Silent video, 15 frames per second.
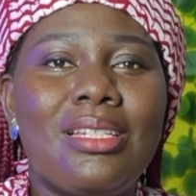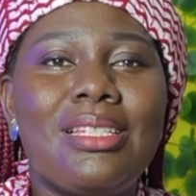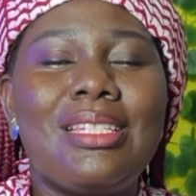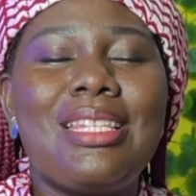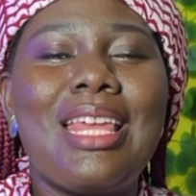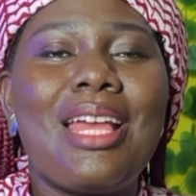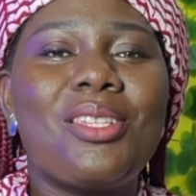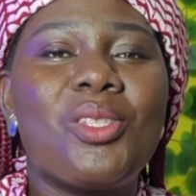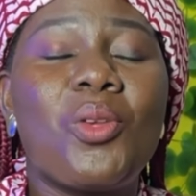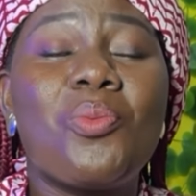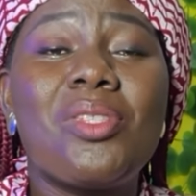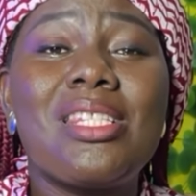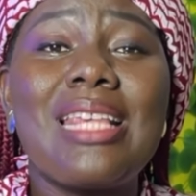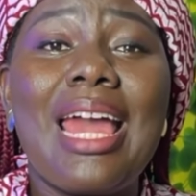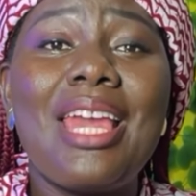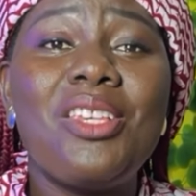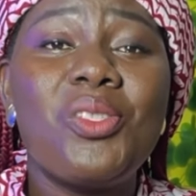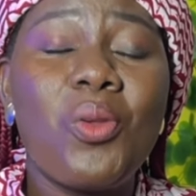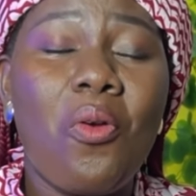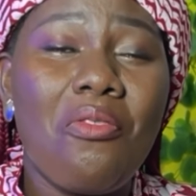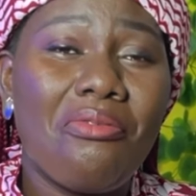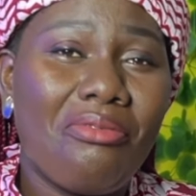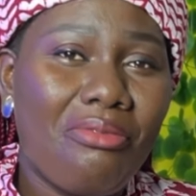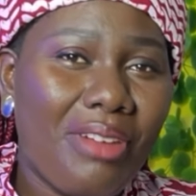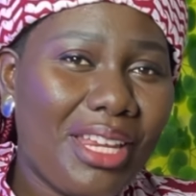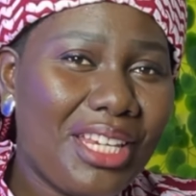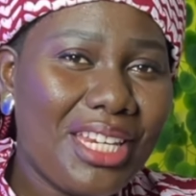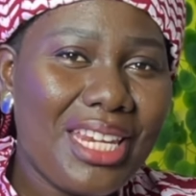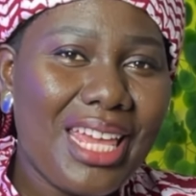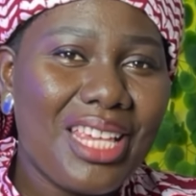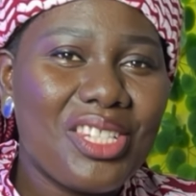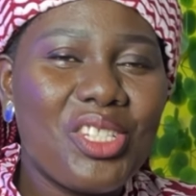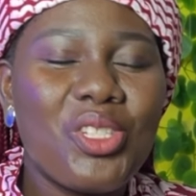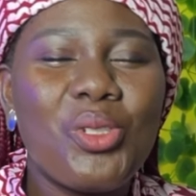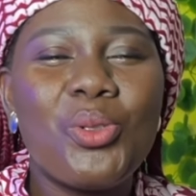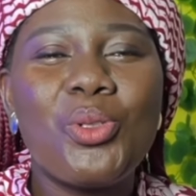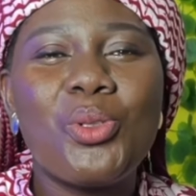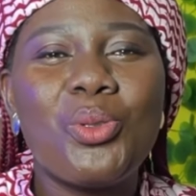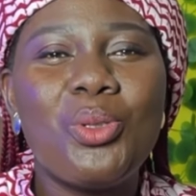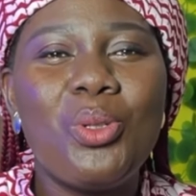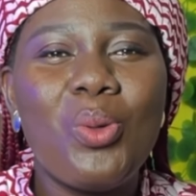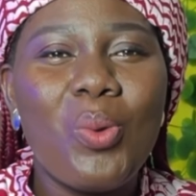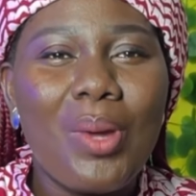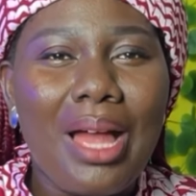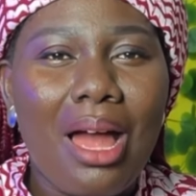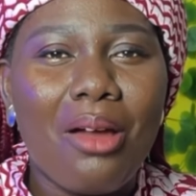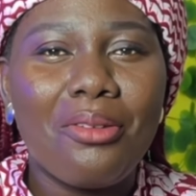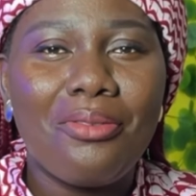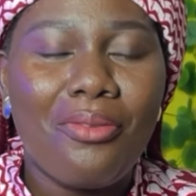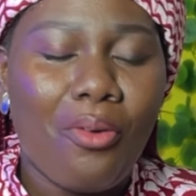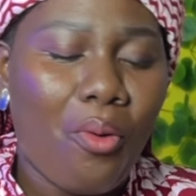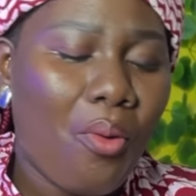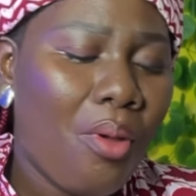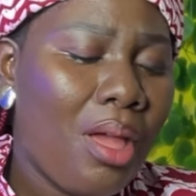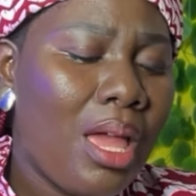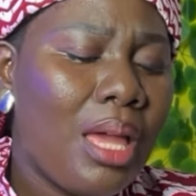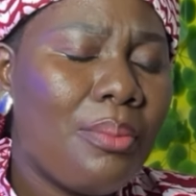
There are some signs of readiness you should look out for